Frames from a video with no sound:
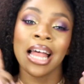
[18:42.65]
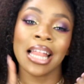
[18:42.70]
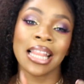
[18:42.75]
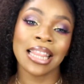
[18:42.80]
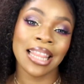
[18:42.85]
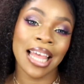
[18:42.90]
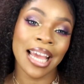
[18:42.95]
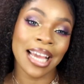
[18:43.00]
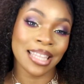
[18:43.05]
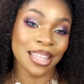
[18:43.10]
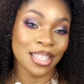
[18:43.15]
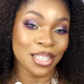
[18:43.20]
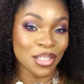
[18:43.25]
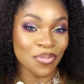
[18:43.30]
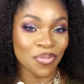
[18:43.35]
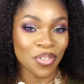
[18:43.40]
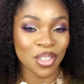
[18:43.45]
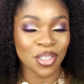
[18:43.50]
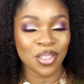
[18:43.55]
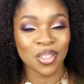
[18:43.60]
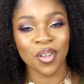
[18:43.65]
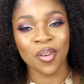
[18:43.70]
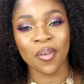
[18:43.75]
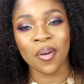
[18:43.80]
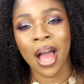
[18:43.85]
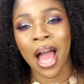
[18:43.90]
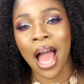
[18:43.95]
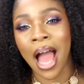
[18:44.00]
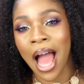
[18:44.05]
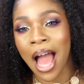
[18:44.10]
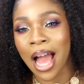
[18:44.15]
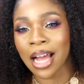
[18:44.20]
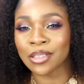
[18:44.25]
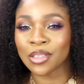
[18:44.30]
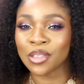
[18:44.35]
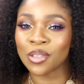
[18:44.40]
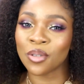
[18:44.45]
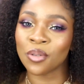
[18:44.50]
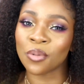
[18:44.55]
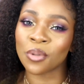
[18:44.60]
like this video, and
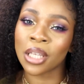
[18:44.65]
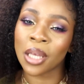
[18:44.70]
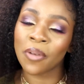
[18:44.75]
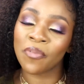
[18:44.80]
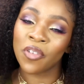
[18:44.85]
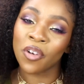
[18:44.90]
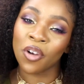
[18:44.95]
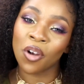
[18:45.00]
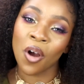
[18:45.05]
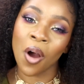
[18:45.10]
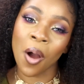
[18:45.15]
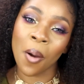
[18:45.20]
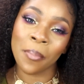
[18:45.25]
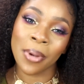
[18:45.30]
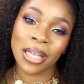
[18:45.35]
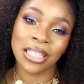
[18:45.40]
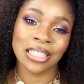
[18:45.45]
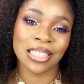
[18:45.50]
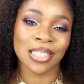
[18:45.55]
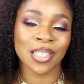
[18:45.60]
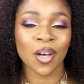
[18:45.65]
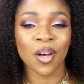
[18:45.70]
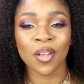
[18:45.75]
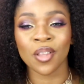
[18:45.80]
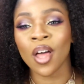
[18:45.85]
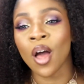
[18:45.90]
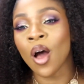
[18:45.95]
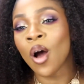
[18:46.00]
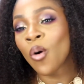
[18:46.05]
give your comments on